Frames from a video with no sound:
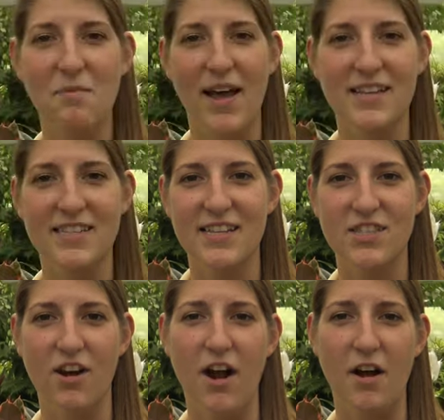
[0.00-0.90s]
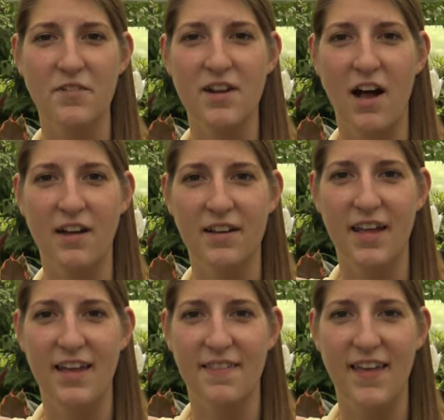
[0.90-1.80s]
hanging baskets are often
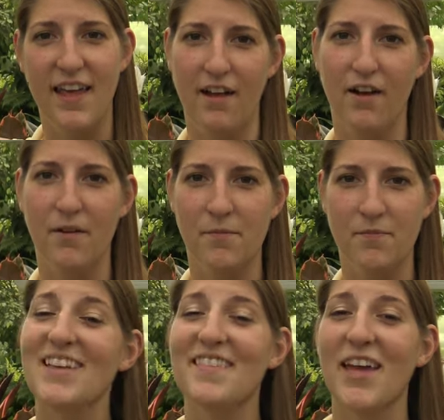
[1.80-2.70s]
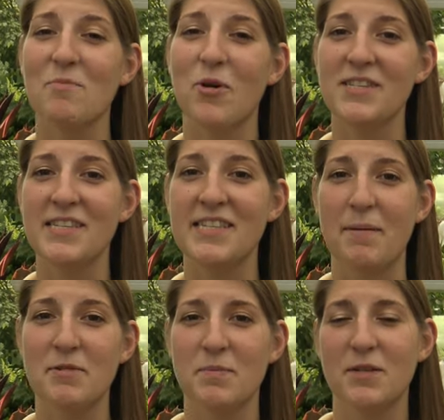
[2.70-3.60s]
hung in the air, they are more
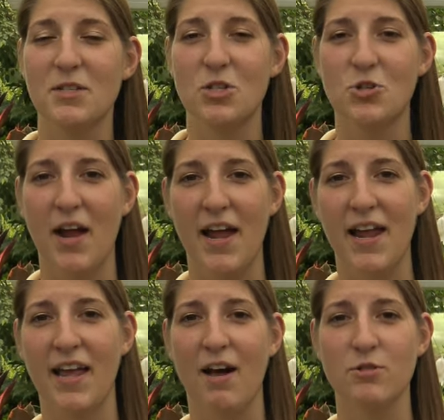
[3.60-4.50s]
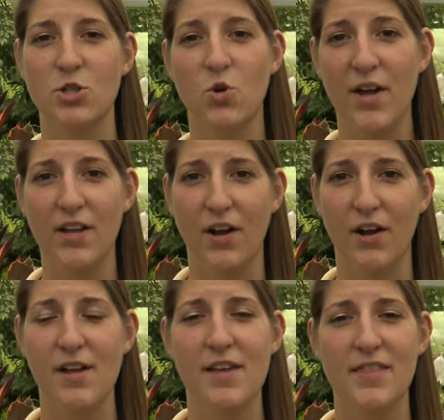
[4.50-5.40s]
susceptible to drying out quicker
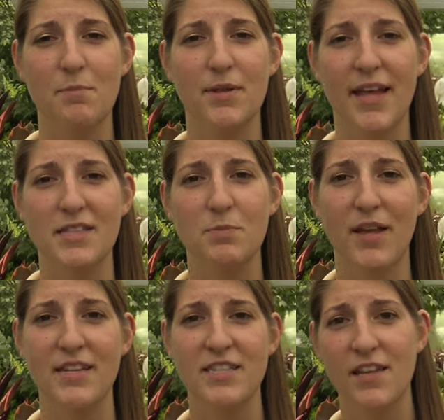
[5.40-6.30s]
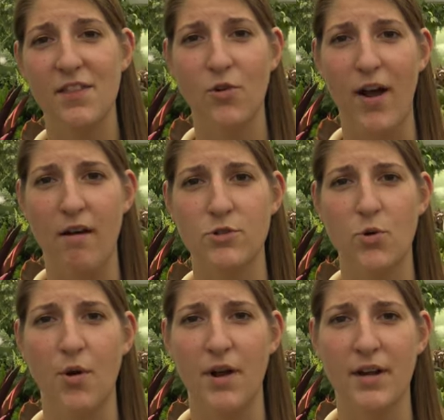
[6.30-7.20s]
than plants planted in the ground
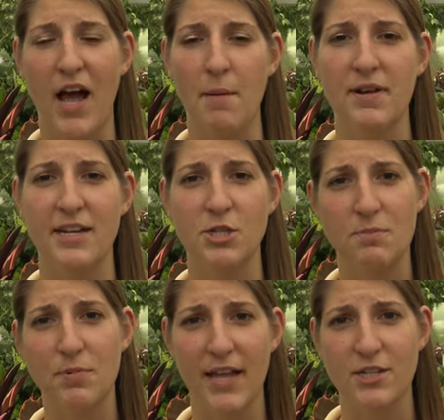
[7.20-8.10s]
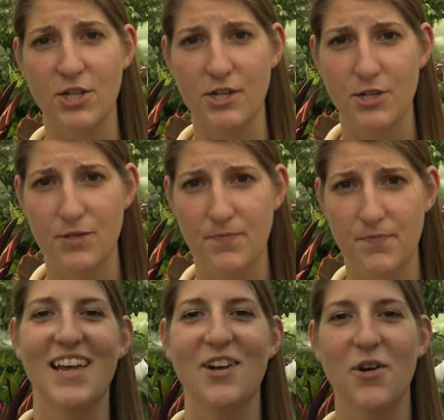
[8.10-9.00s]
or in combination planters.
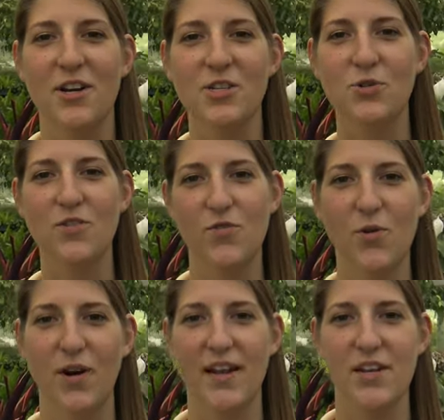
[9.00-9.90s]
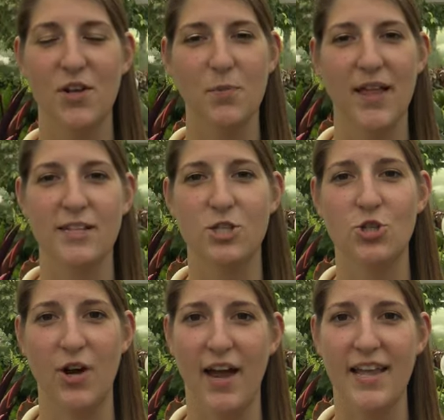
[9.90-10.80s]
In order to avoid your plants
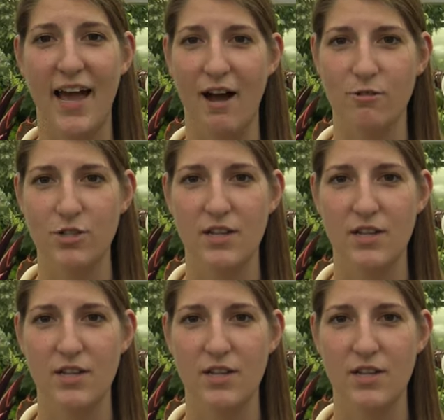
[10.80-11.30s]
drying out,